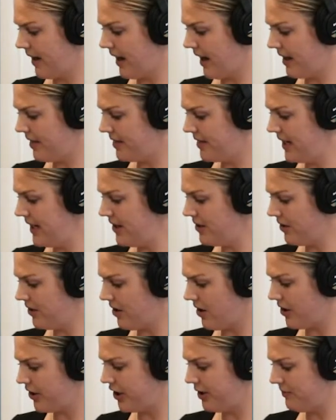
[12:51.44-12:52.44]
I think
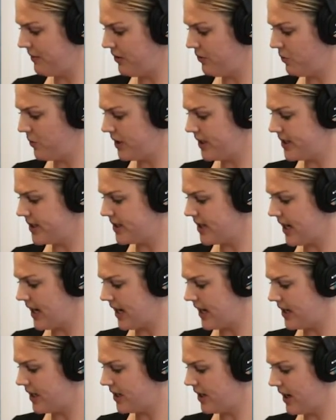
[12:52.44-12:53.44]
her argument was
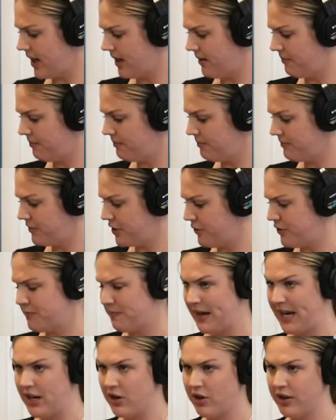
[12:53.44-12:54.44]
that um, she was
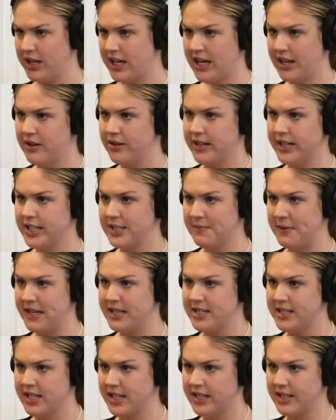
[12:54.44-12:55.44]
paying all the other
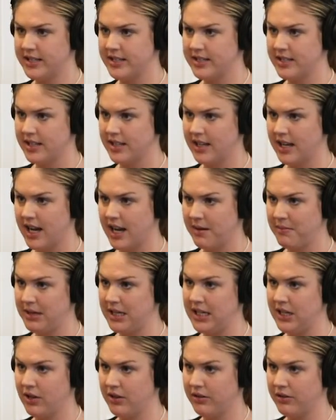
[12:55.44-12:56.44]
expenses. Um,
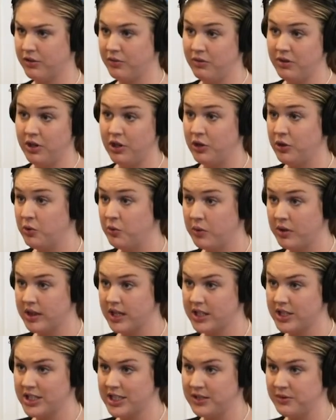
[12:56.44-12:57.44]
he also knew
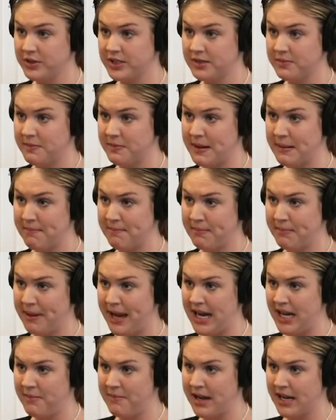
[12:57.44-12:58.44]
that she was p-
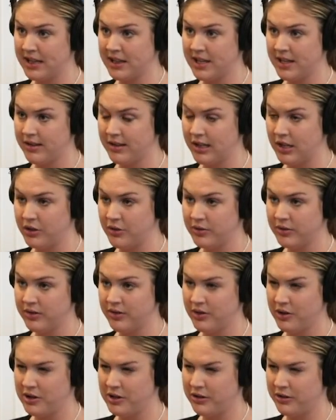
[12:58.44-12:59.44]
paying back these
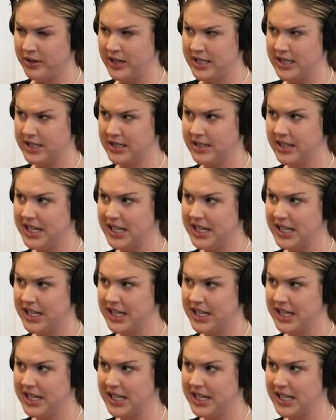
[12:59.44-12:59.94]
loans, although it,